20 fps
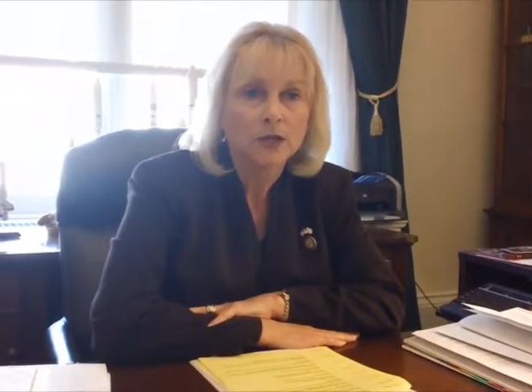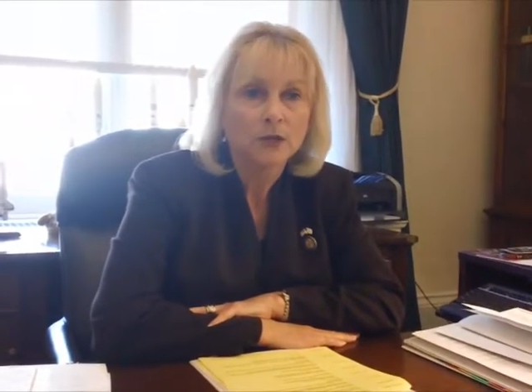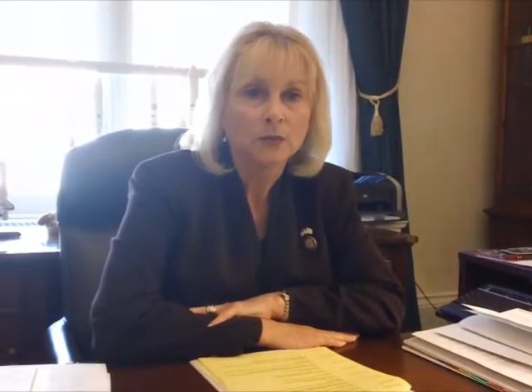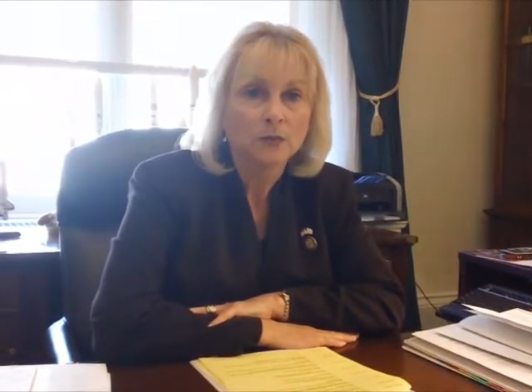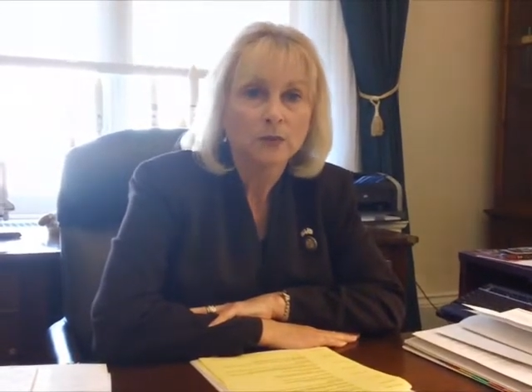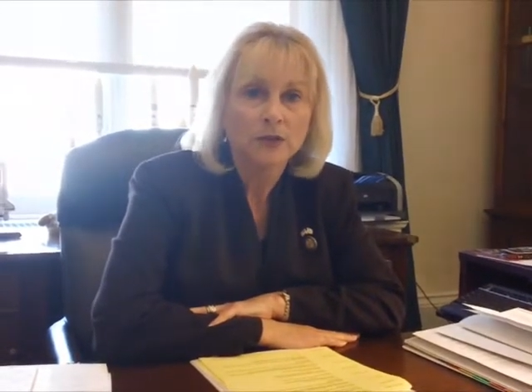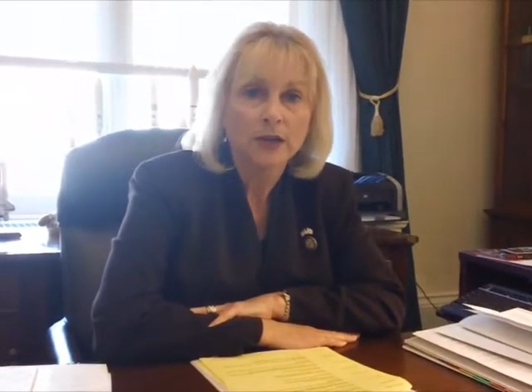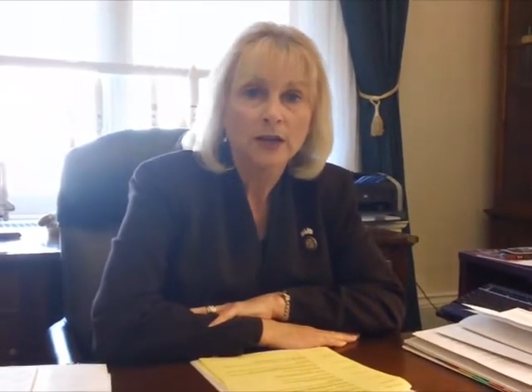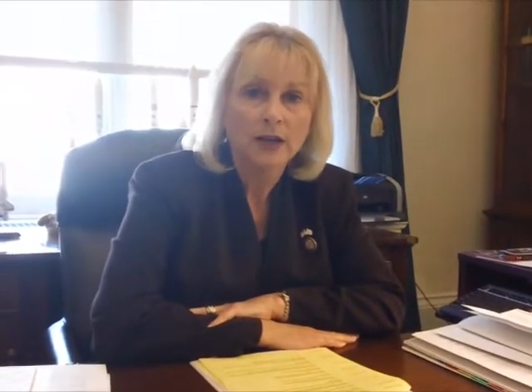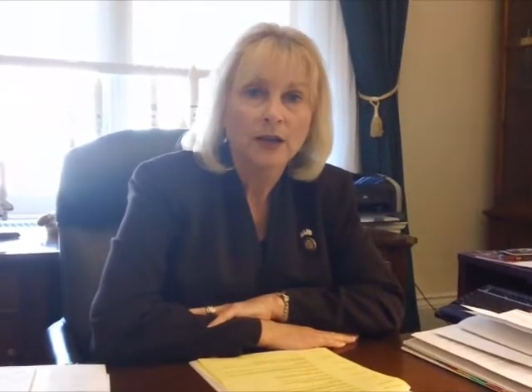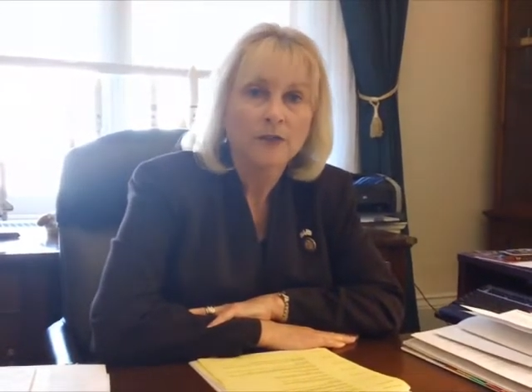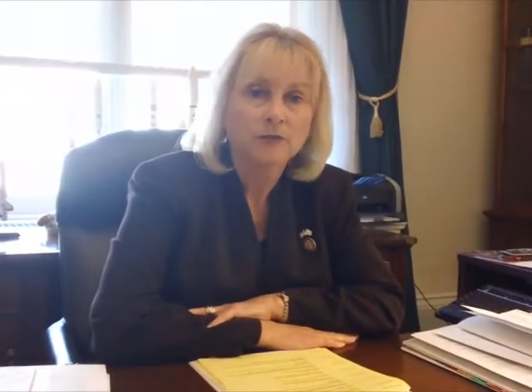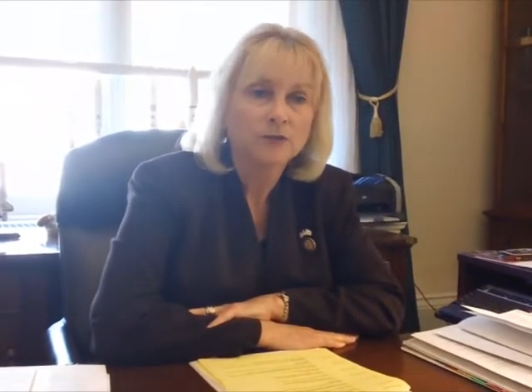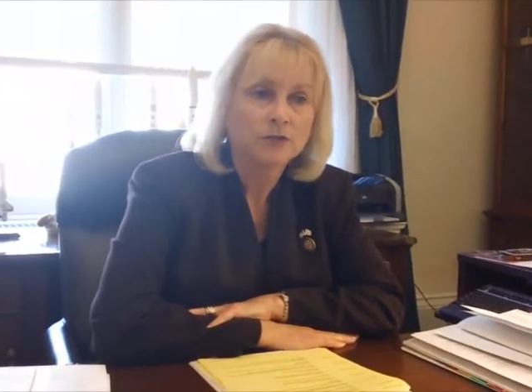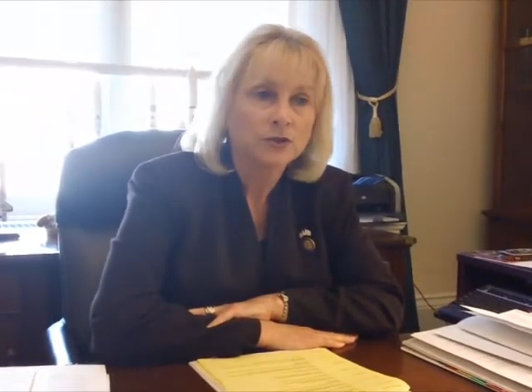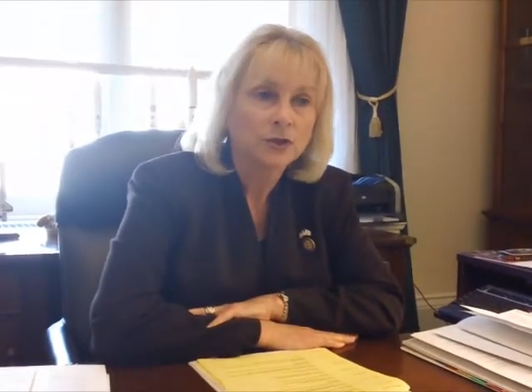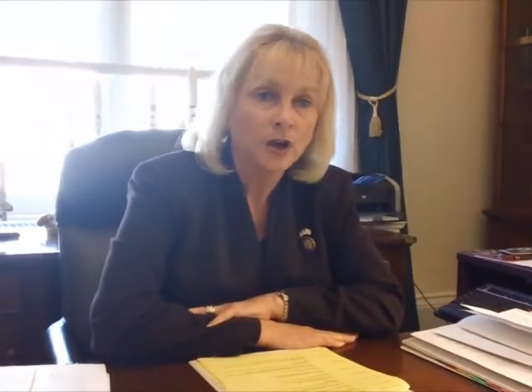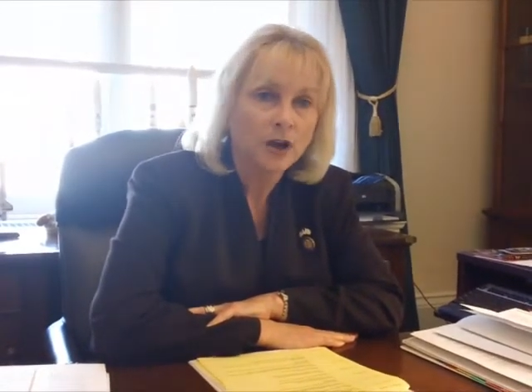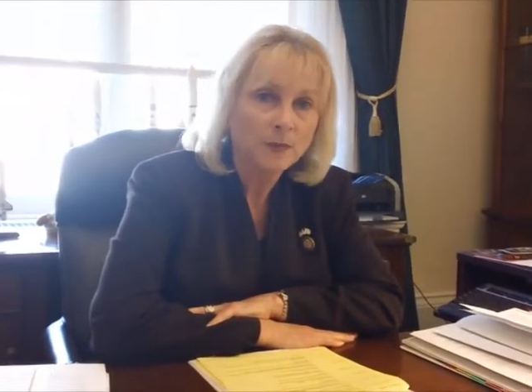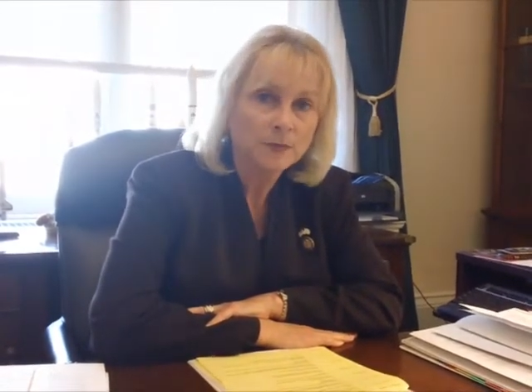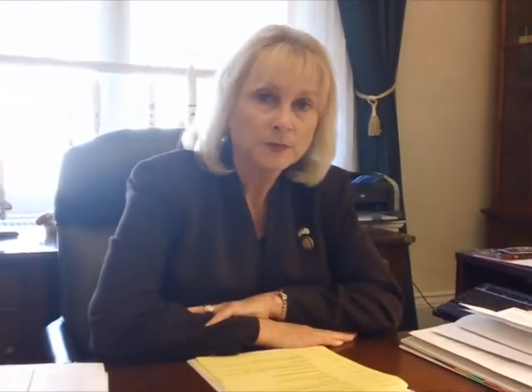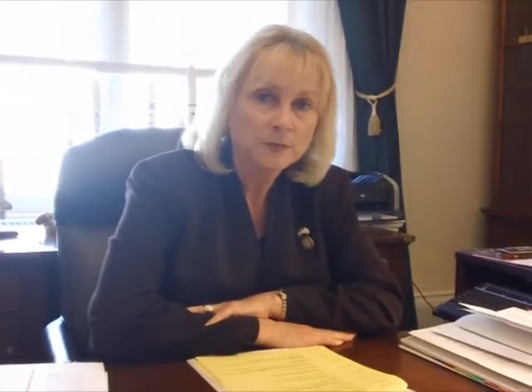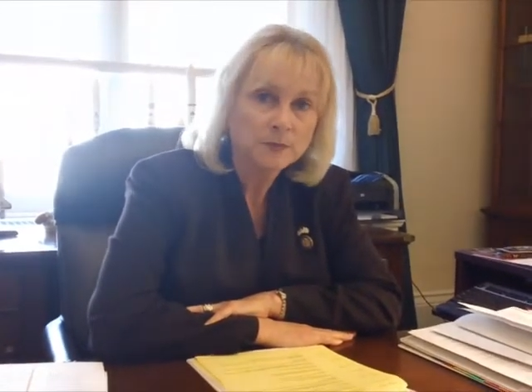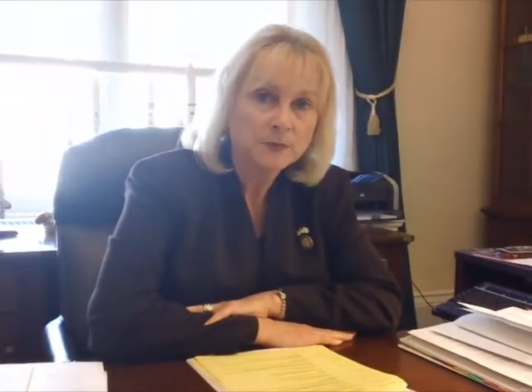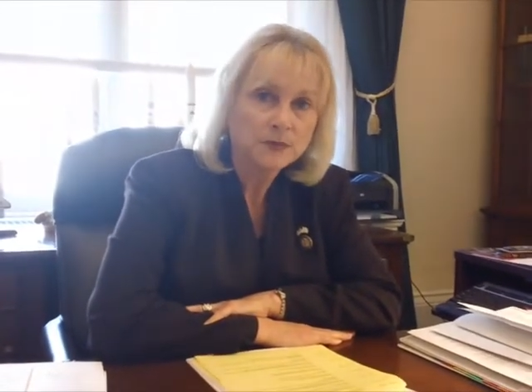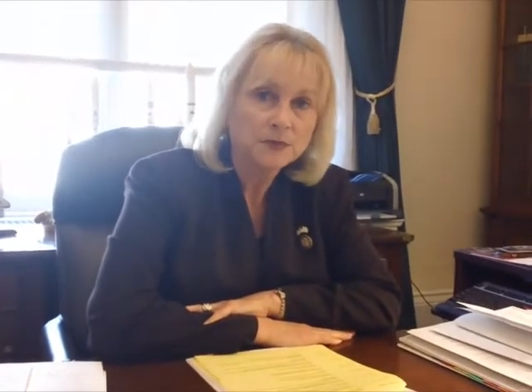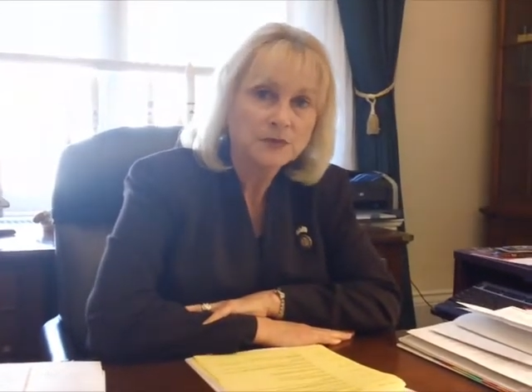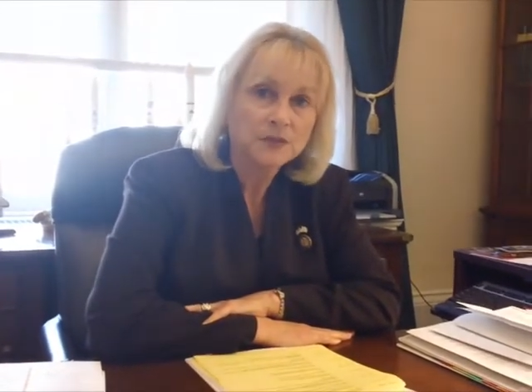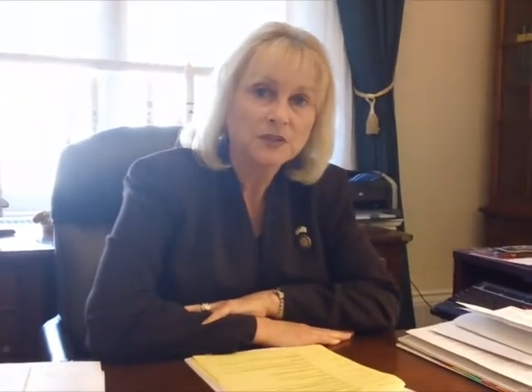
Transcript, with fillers: We have jobs bills